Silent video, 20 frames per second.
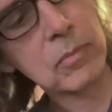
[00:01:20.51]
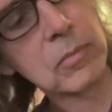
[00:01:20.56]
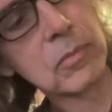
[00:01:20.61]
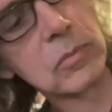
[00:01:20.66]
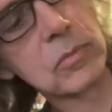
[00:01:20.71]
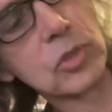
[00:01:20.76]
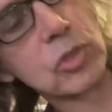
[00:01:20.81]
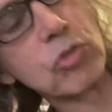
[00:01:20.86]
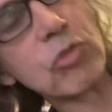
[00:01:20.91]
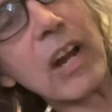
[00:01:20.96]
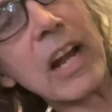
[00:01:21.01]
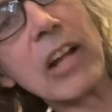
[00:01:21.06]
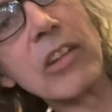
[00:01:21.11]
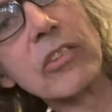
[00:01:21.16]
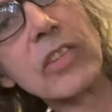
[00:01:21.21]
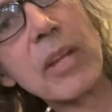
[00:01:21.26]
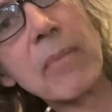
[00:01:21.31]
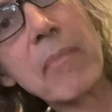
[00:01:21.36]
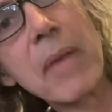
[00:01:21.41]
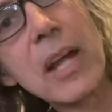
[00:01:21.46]
surrounds
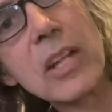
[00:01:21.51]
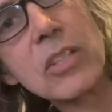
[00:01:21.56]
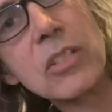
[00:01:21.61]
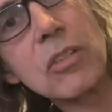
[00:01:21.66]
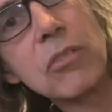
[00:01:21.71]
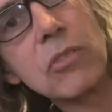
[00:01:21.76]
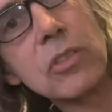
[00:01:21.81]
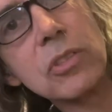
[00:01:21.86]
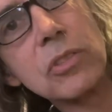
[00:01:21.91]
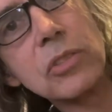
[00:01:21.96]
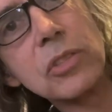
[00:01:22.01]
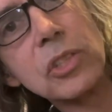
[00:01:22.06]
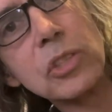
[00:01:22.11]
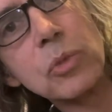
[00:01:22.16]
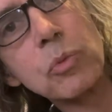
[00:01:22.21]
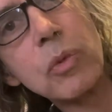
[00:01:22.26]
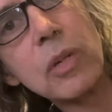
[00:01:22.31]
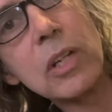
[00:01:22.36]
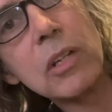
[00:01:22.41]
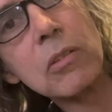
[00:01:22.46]
that match the originals as
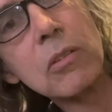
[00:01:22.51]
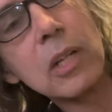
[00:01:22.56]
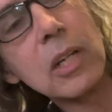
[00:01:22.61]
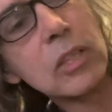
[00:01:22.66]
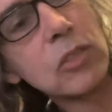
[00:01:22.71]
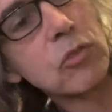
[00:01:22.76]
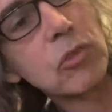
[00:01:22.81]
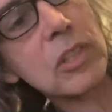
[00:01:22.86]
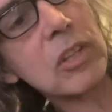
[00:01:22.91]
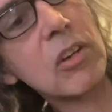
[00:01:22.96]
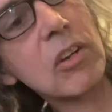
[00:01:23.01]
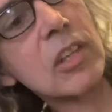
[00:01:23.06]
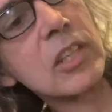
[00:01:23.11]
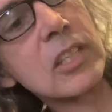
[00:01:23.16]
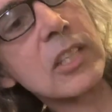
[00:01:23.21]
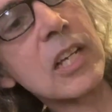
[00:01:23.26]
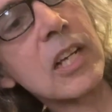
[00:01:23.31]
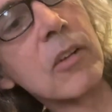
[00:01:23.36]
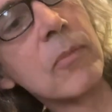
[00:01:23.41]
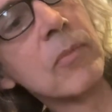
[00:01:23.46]
well. It's really hard to
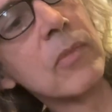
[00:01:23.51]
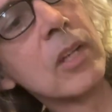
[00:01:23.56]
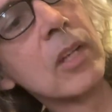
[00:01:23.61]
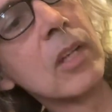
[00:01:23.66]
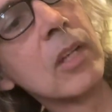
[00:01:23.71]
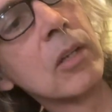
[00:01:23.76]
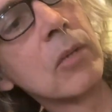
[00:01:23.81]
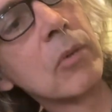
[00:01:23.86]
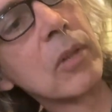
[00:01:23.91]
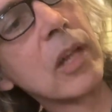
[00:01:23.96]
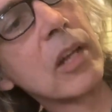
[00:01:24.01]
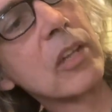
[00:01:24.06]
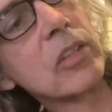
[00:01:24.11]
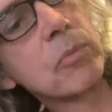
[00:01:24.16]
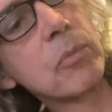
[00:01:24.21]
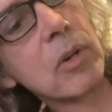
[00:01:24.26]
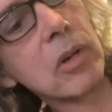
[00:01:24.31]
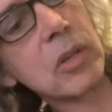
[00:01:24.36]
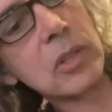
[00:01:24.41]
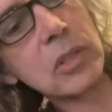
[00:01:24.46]
tell. Without his
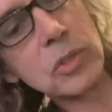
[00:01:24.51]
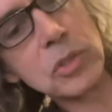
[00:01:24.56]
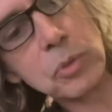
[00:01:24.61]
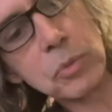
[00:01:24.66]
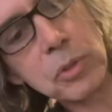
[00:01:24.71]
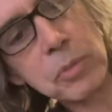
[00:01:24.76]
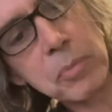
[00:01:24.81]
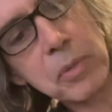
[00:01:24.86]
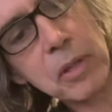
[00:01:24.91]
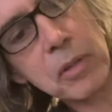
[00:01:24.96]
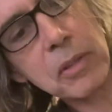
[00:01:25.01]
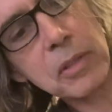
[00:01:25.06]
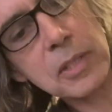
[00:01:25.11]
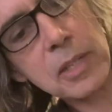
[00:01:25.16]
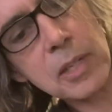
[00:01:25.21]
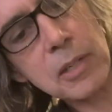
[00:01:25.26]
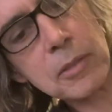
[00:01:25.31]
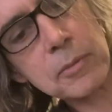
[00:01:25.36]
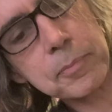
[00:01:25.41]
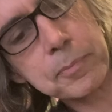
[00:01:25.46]
markings, you wouldn't be able to
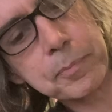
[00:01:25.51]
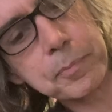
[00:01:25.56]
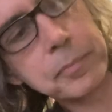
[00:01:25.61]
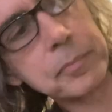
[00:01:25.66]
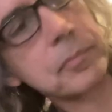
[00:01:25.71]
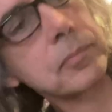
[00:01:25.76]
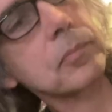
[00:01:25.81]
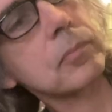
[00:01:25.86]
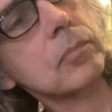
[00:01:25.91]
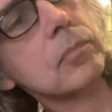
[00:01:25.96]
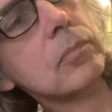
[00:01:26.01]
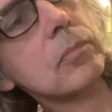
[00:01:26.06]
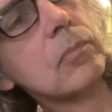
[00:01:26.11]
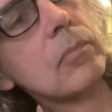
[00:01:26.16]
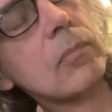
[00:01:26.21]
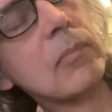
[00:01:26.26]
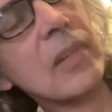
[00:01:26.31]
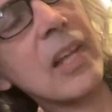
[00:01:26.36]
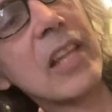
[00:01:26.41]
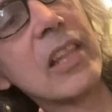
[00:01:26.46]
tell.
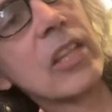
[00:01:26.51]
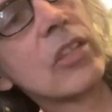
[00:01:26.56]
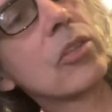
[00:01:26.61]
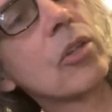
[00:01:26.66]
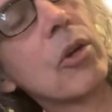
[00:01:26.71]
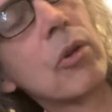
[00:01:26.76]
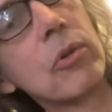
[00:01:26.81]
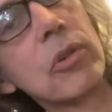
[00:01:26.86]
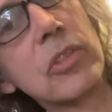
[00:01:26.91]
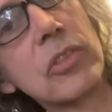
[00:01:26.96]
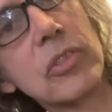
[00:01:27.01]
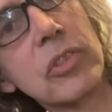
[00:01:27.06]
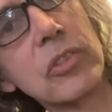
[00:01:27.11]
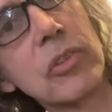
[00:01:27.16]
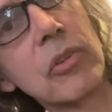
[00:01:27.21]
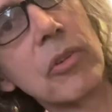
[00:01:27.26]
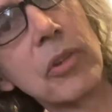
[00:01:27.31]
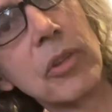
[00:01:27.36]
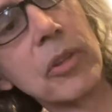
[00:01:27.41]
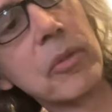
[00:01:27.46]
And the tone is just
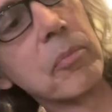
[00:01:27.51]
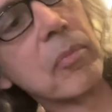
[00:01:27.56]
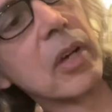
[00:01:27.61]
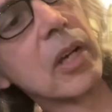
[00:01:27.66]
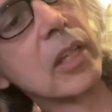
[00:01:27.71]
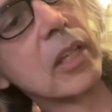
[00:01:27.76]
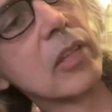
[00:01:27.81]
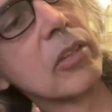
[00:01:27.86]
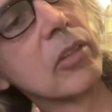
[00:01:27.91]
on money